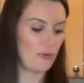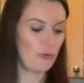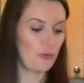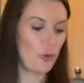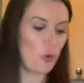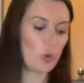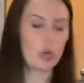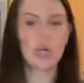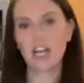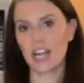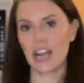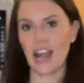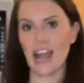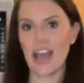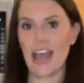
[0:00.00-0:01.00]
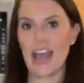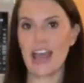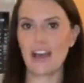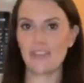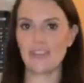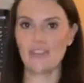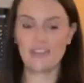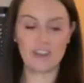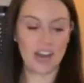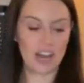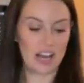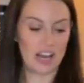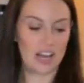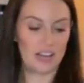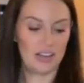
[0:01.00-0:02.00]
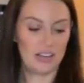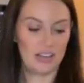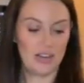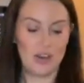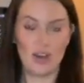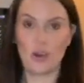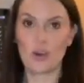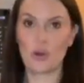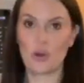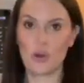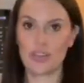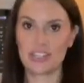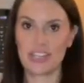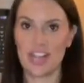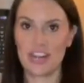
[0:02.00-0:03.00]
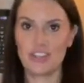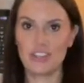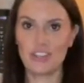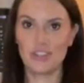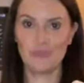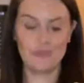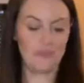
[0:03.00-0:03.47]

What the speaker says: 4.5 quart containers,